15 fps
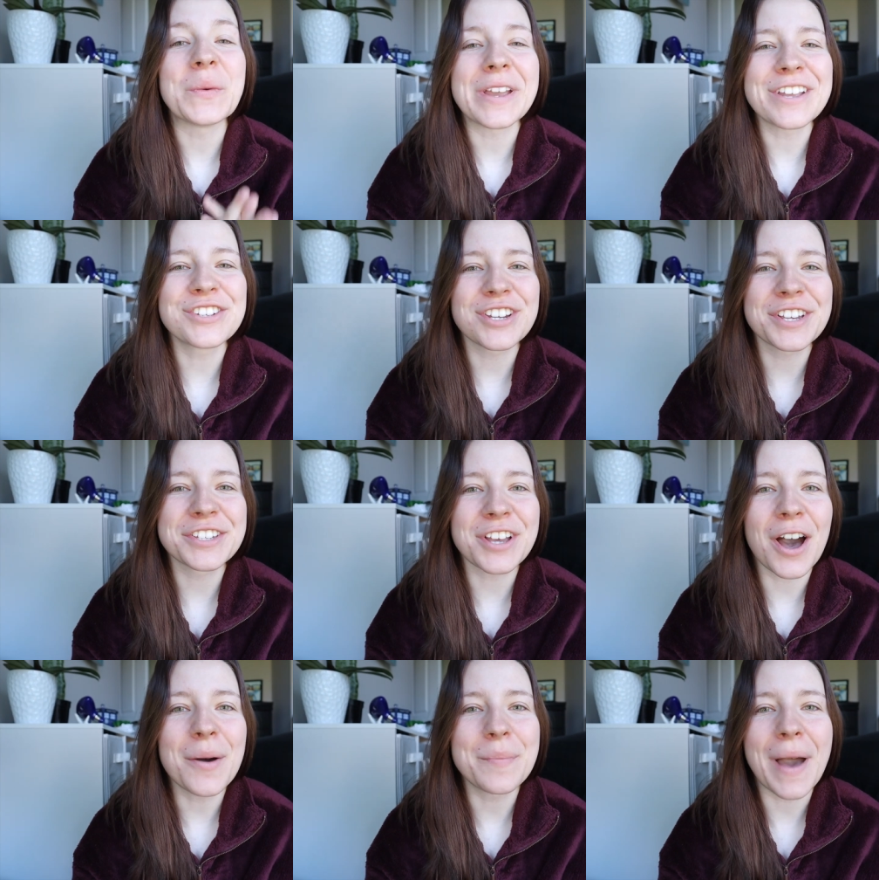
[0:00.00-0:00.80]
we just
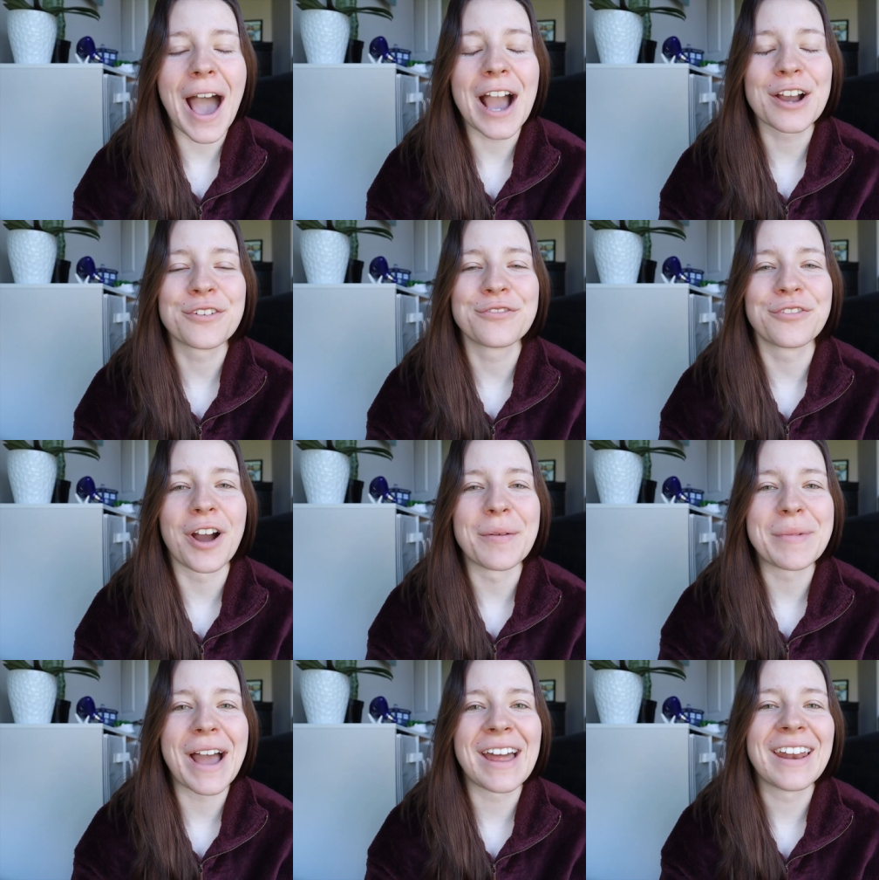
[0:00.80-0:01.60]
got back
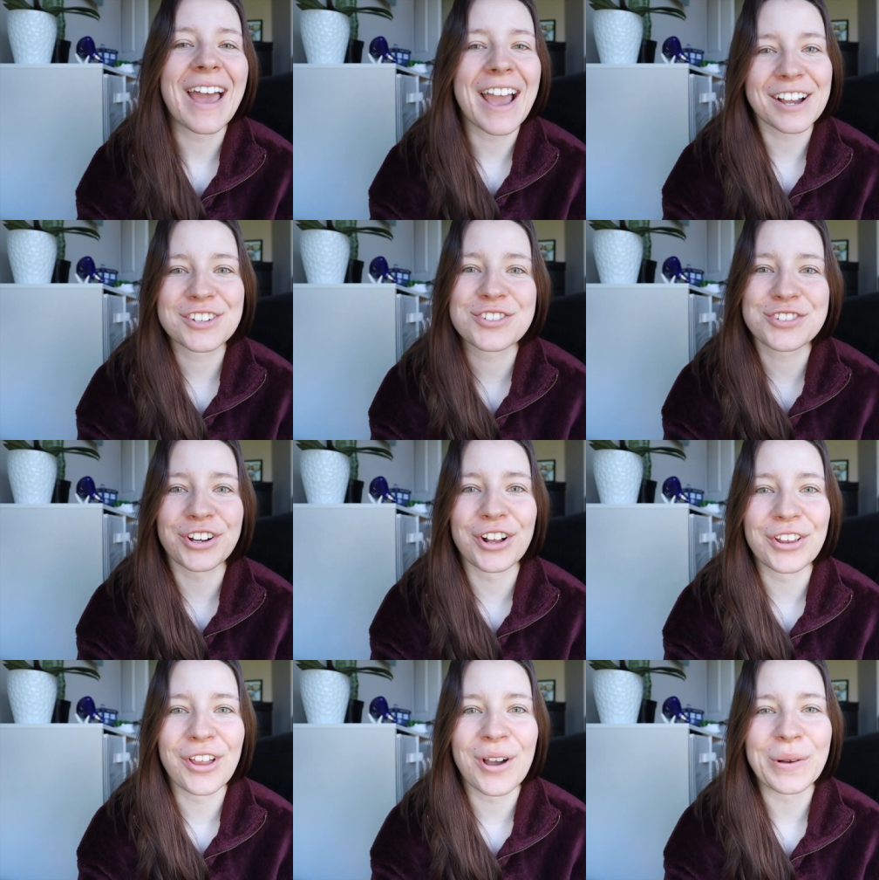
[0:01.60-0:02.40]
from an
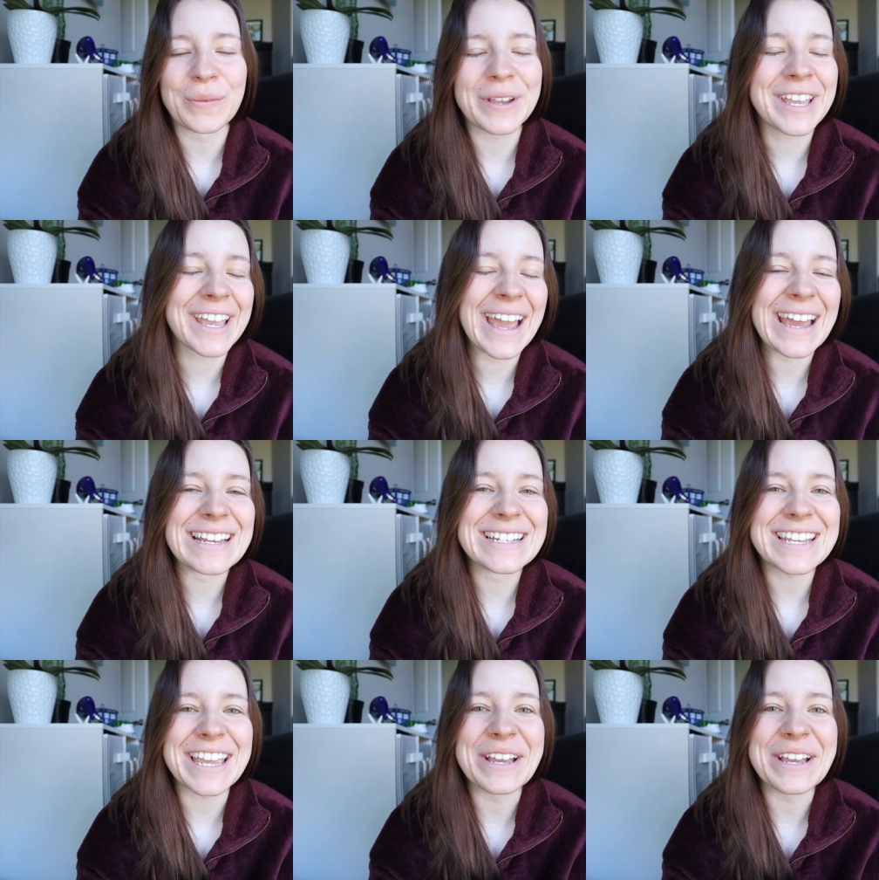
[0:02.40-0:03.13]
extra long weekend.